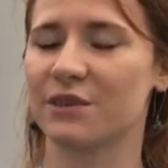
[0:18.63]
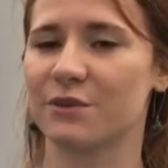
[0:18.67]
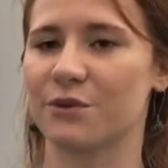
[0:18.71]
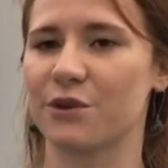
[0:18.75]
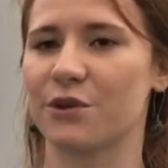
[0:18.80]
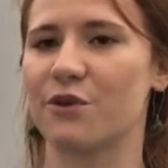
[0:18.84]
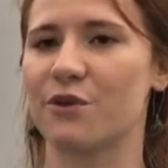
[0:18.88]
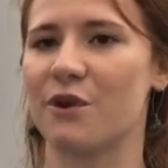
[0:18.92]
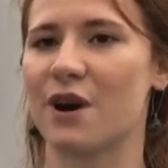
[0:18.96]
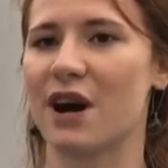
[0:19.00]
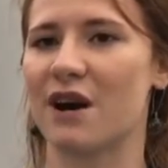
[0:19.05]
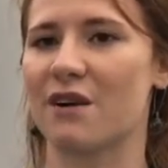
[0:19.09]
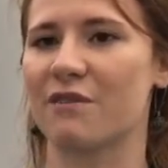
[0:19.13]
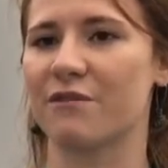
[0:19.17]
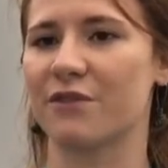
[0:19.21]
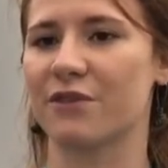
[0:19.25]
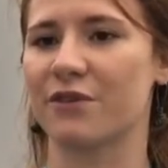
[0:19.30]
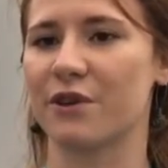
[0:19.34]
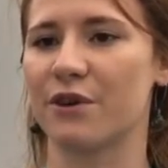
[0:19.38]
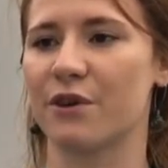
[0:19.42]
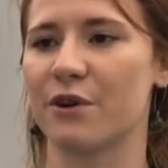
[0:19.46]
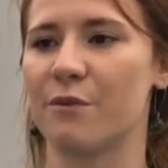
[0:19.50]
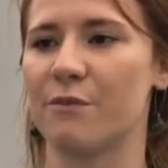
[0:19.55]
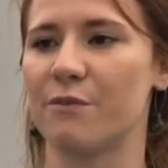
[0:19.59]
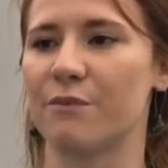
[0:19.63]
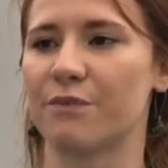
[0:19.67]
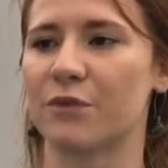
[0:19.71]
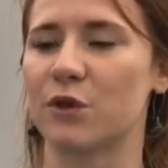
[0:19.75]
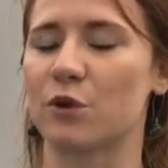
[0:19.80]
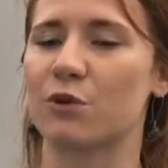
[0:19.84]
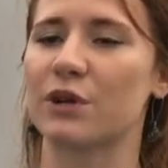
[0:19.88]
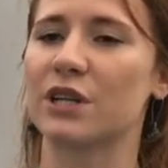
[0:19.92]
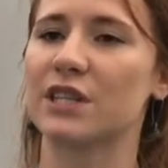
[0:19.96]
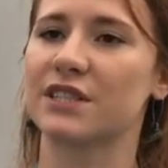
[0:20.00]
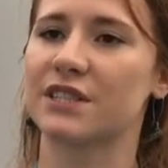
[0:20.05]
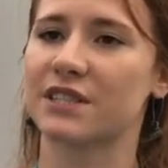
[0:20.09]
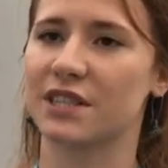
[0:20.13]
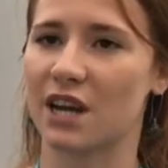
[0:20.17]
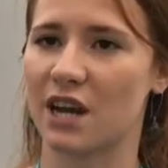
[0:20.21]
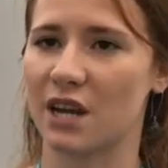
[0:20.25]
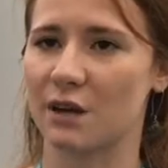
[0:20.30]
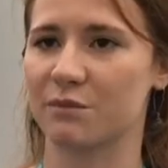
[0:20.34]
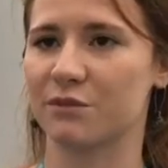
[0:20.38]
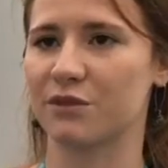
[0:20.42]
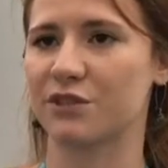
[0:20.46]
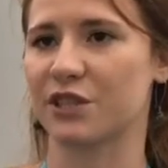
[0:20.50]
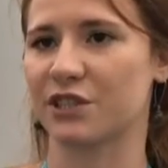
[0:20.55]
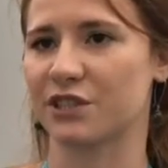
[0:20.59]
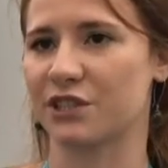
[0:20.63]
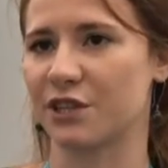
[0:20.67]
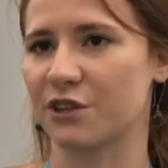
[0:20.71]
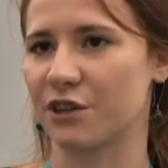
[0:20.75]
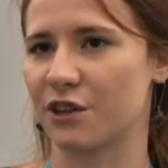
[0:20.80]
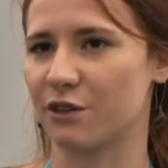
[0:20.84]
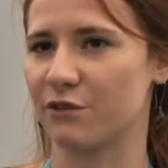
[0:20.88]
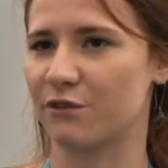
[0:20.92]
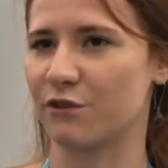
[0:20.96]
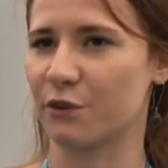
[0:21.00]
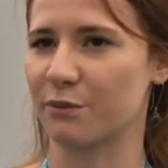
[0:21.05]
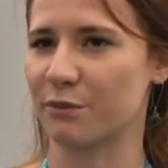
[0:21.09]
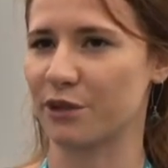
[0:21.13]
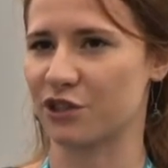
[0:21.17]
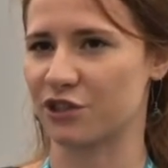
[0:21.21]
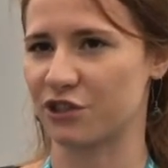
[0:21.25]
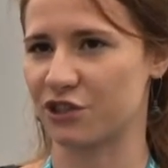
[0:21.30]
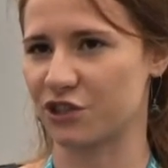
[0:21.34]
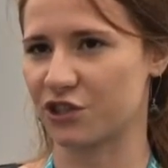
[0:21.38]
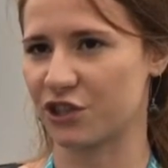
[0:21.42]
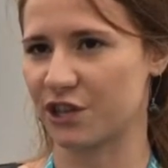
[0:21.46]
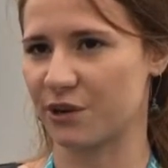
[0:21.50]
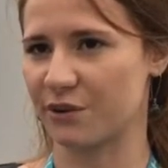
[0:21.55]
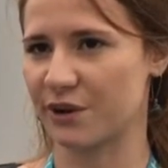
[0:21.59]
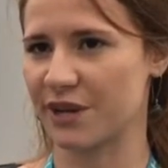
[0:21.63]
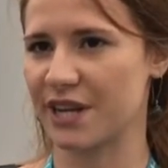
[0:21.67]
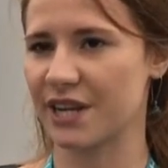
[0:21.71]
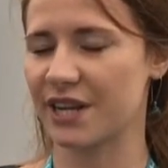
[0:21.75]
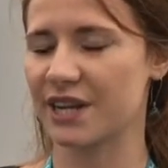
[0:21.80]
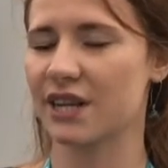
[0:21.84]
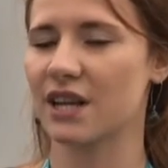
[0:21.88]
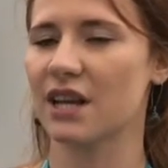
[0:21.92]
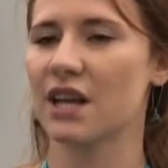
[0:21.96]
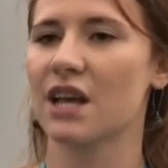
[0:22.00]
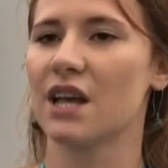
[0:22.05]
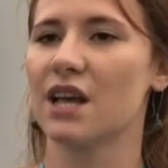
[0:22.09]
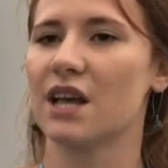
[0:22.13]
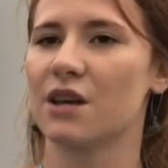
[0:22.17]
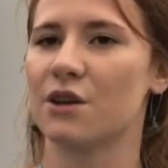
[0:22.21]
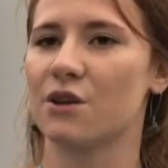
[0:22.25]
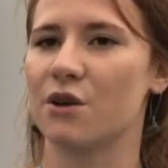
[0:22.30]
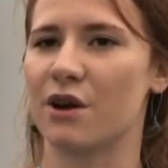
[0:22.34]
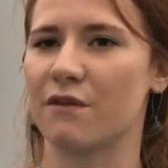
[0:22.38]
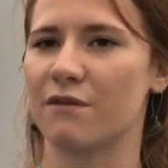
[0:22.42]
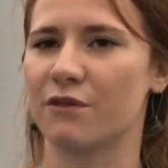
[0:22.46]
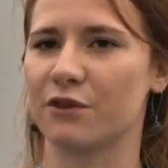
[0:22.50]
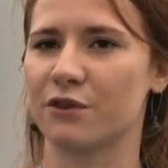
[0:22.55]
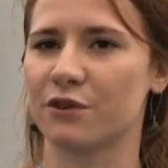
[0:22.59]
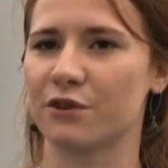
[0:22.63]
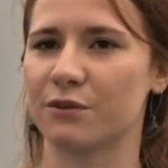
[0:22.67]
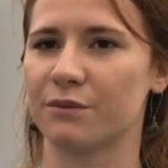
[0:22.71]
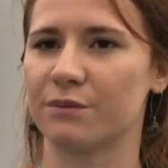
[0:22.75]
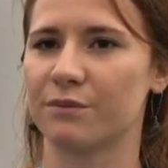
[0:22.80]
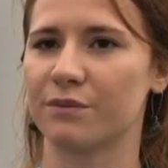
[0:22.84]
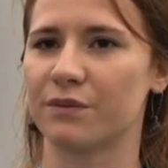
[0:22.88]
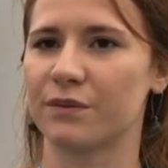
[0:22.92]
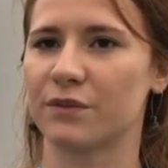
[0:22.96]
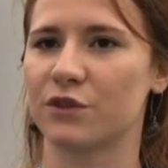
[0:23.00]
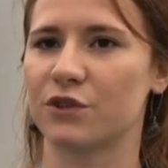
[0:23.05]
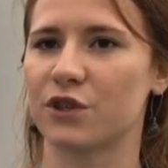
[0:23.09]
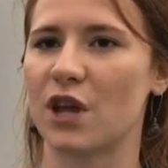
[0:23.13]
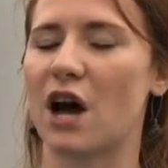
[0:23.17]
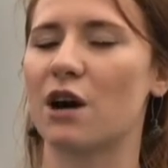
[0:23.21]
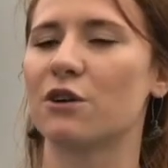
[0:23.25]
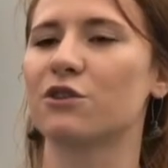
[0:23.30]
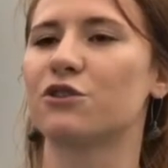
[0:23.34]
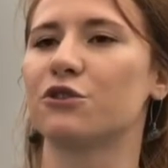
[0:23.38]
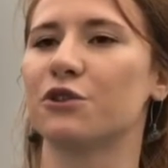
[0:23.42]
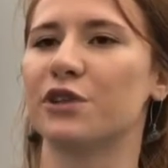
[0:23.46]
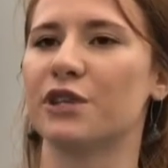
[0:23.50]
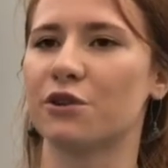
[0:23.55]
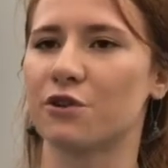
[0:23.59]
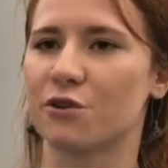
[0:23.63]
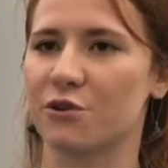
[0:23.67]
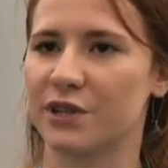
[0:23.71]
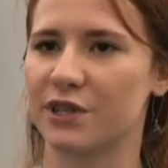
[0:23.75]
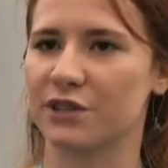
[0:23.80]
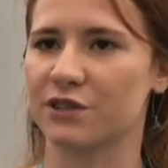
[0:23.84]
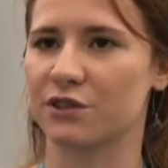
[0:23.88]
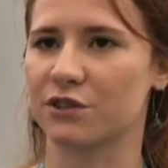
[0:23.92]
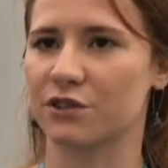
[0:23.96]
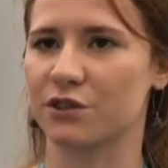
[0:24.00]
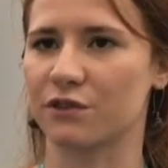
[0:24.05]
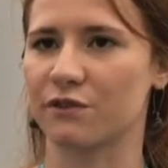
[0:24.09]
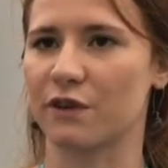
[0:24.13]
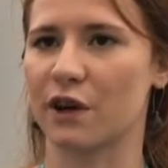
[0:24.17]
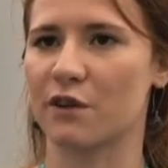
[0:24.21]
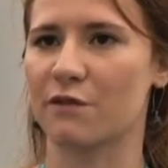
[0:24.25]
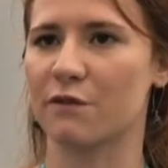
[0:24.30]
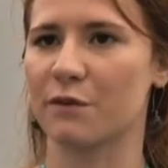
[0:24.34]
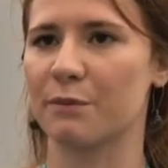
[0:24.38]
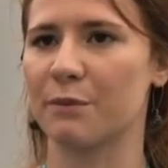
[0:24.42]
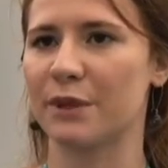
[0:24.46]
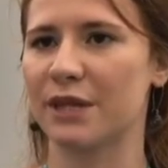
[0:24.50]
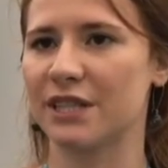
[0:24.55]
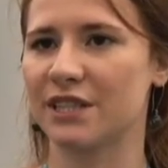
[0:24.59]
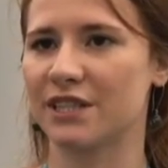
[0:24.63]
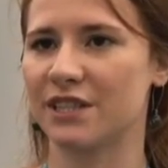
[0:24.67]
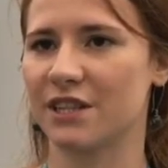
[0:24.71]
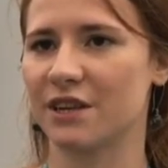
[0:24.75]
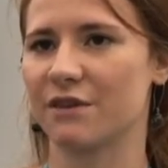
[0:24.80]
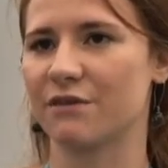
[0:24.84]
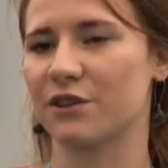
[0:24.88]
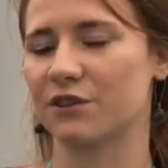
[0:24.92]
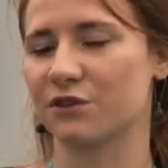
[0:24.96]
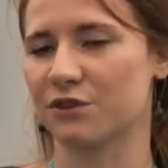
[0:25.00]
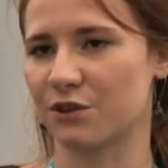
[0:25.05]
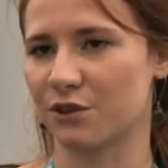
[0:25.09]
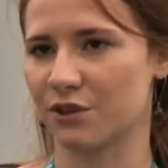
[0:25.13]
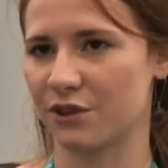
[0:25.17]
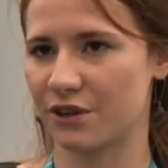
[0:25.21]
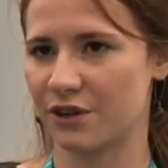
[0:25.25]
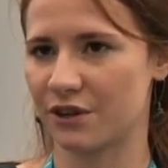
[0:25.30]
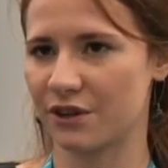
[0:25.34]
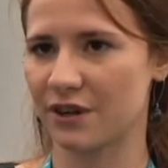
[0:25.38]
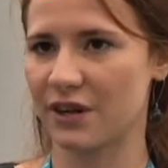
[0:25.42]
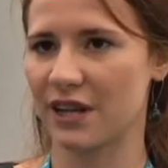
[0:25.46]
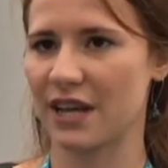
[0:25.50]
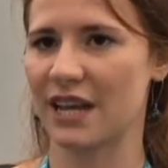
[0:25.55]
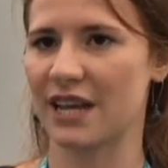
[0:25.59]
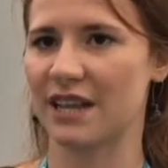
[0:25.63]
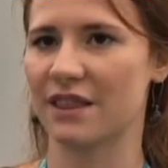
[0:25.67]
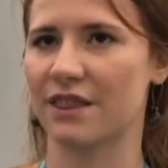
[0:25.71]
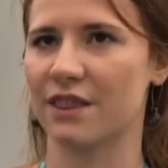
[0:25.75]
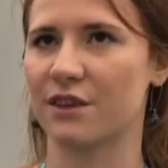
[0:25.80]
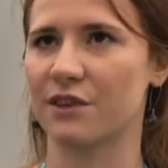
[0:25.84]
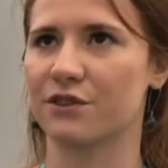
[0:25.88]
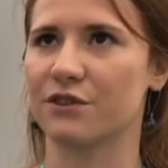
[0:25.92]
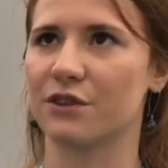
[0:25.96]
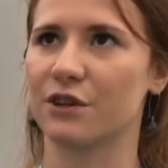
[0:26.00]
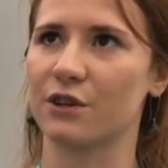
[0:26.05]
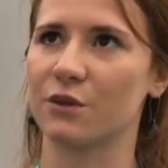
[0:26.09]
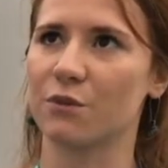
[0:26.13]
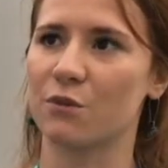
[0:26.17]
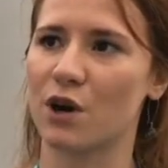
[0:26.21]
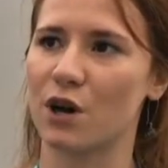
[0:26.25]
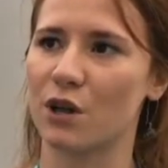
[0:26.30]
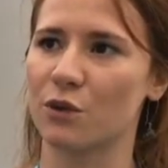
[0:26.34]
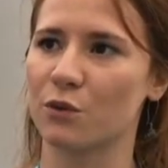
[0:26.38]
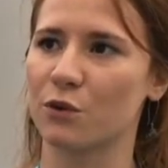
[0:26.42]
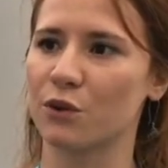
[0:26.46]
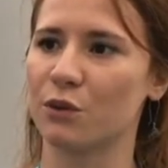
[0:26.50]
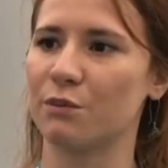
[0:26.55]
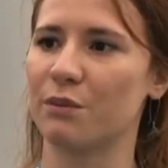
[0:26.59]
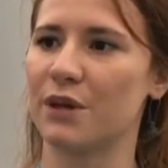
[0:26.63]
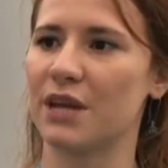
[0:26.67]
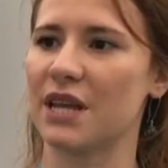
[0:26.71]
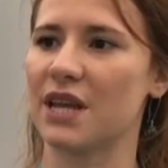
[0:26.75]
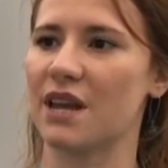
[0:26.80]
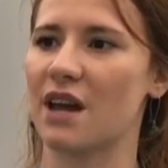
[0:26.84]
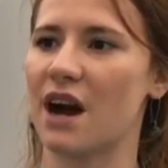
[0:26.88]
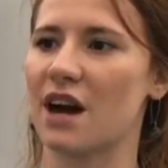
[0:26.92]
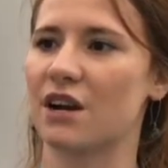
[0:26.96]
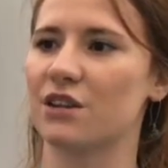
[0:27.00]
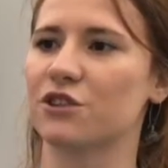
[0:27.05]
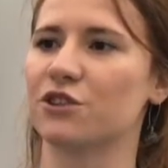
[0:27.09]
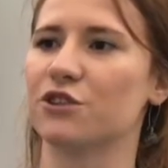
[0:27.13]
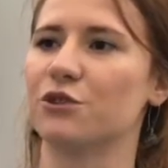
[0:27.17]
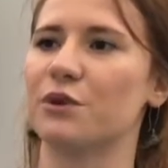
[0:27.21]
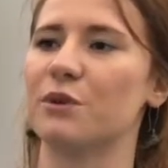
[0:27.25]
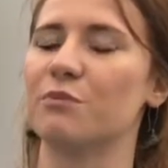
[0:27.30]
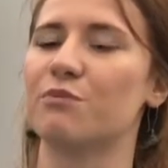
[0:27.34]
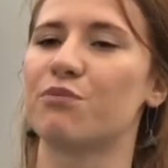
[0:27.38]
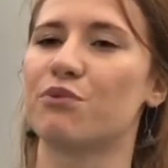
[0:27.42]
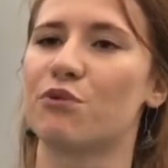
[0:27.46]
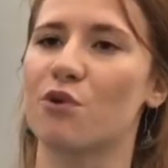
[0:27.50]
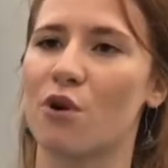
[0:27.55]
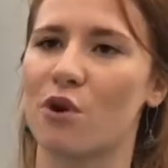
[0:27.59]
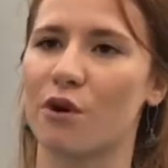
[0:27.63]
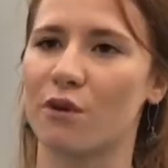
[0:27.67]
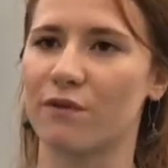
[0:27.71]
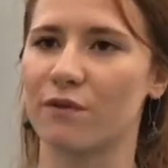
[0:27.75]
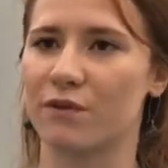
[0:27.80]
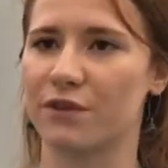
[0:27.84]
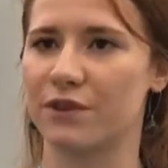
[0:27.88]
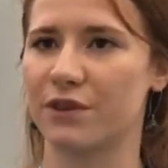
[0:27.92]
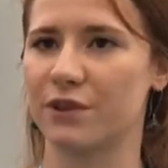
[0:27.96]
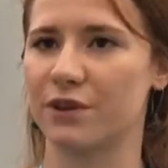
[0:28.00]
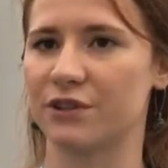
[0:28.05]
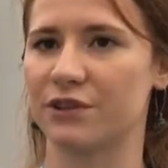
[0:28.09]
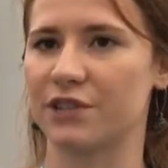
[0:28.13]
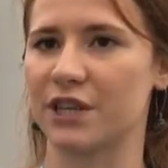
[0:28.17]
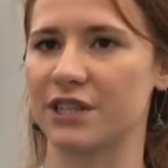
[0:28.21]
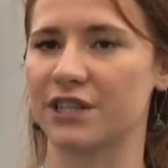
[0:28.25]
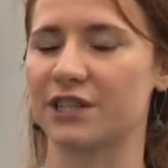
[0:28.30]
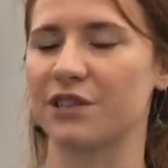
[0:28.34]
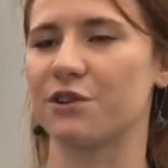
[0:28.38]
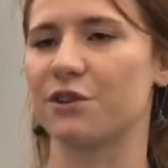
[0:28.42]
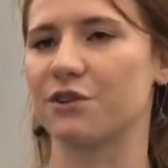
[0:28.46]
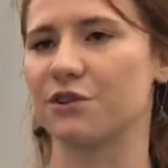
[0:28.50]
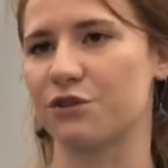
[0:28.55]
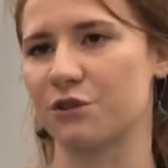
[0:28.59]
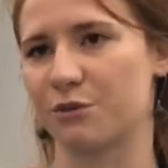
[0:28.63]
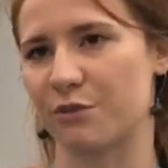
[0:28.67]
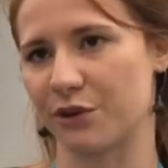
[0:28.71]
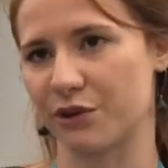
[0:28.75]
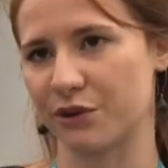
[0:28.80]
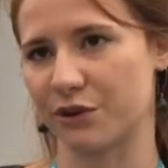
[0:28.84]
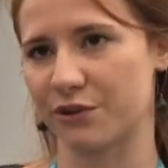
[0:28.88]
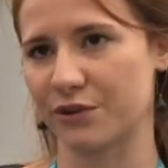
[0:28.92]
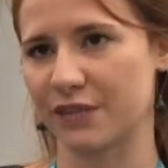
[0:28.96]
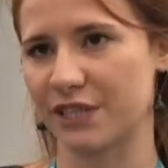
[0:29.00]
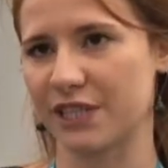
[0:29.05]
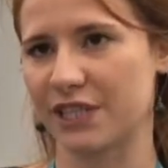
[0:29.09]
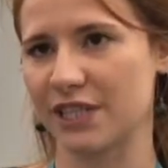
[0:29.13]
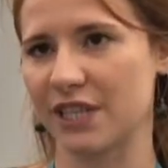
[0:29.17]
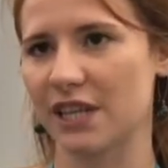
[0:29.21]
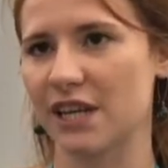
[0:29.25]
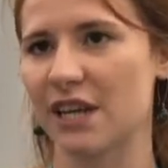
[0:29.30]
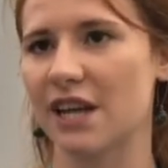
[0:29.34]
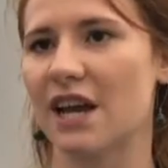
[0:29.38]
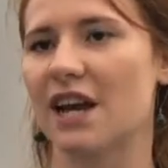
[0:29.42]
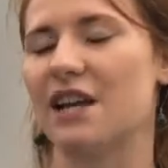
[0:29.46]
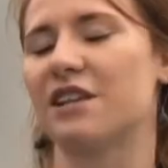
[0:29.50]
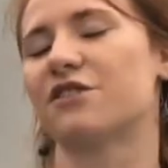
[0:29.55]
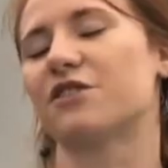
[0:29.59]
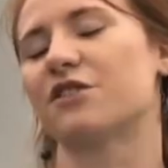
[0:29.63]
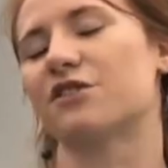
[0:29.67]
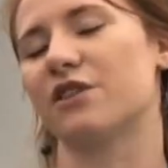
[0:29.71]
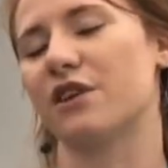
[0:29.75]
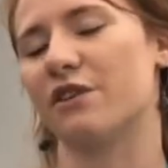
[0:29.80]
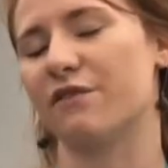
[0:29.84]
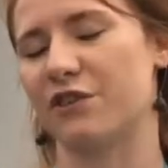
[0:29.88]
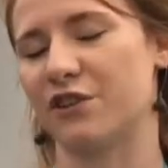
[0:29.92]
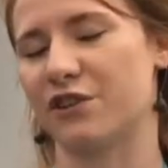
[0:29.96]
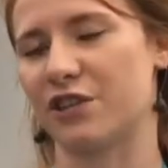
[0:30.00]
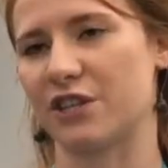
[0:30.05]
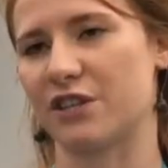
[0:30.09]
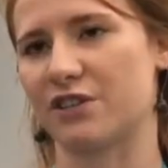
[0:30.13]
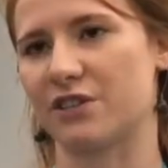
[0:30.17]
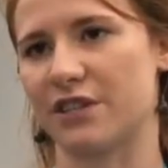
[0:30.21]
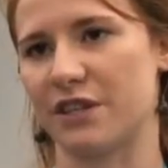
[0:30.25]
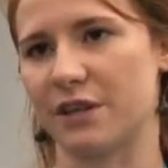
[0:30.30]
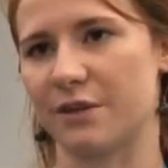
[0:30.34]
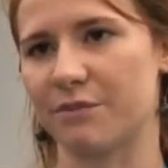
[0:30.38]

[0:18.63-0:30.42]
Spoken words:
You have the real-time tactical information sharing, you have the how to increase the survivability of the soldier, and the third one will be how to improve the tactical superiority and so the efficiency.